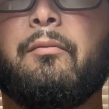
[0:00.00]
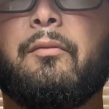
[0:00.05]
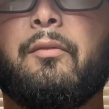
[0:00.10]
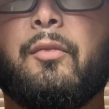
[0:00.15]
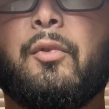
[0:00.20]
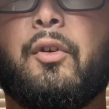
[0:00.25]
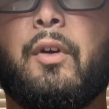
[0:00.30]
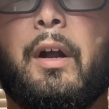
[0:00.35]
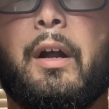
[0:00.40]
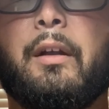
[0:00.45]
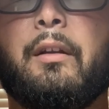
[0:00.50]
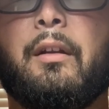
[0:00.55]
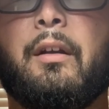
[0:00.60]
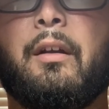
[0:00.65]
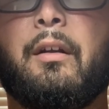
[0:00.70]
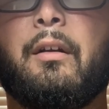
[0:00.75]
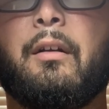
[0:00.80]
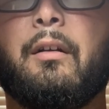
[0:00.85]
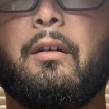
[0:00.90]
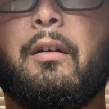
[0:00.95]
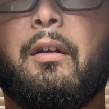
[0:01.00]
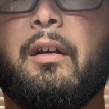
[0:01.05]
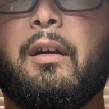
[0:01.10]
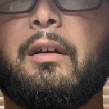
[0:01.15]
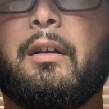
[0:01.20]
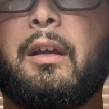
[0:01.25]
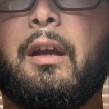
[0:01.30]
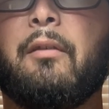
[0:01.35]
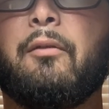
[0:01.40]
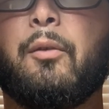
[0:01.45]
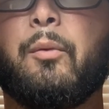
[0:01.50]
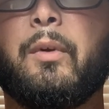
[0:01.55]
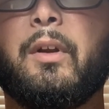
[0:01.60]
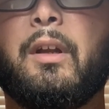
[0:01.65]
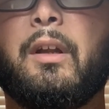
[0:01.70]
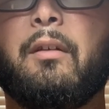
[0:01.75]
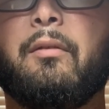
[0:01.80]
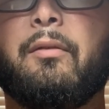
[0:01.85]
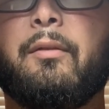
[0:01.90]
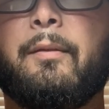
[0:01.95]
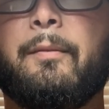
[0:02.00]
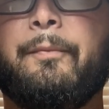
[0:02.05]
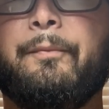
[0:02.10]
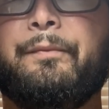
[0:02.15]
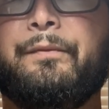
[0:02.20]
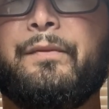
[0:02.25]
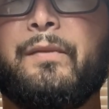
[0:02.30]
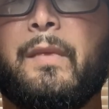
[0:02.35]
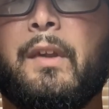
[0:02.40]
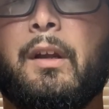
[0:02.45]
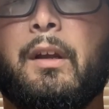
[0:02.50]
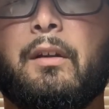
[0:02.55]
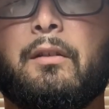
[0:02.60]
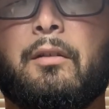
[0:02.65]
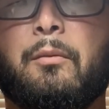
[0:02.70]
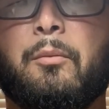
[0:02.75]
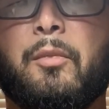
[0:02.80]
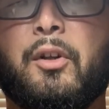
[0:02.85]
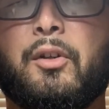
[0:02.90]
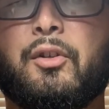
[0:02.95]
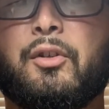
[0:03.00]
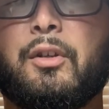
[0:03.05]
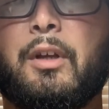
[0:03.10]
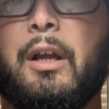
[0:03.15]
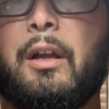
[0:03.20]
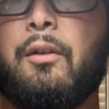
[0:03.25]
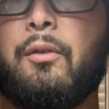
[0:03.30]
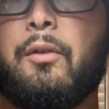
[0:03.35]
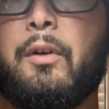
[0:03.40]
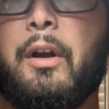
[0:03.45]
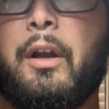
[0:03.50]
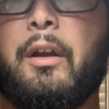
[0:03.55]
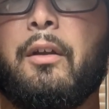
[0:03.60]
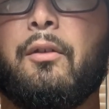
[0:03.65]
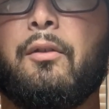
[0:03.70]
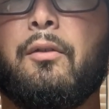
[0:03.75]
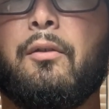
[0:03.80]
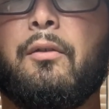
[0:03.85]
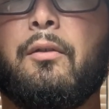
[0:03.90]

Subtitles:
grind there and gave a relief. It's a much shallower angle